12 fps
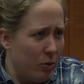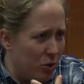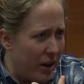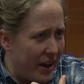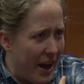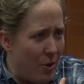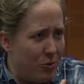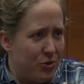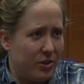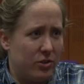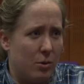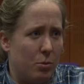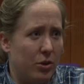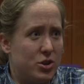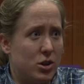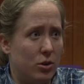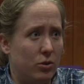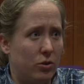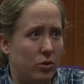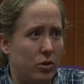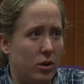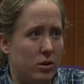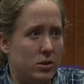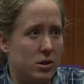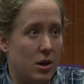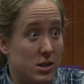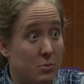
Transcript: call it a counterexample, that shows that